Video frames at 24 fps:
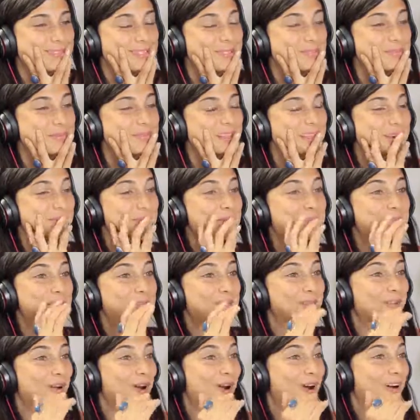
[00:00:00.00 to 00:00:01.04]
but they would be
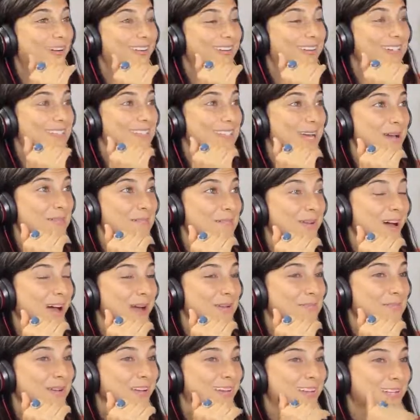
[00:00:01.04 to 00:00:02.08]
long because I'm
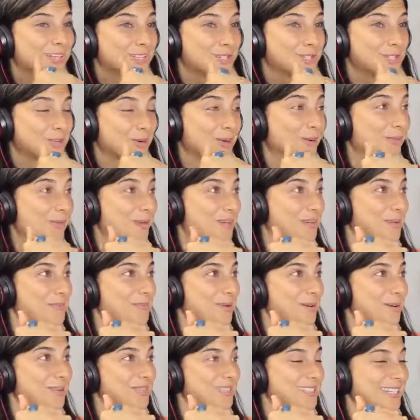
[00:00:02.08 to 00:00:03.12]
not like a short-winded
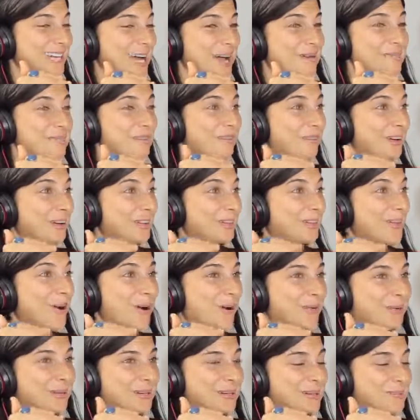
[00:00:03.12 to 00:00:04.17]
person. I'm a very
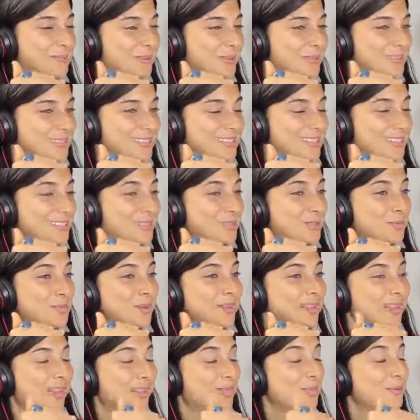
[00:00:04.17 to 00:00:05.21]
long-winded person. So this would
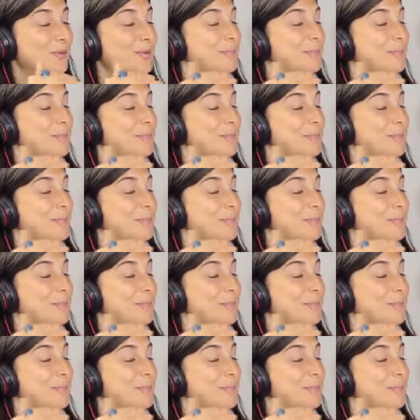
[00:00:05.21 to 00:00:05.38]
be like 3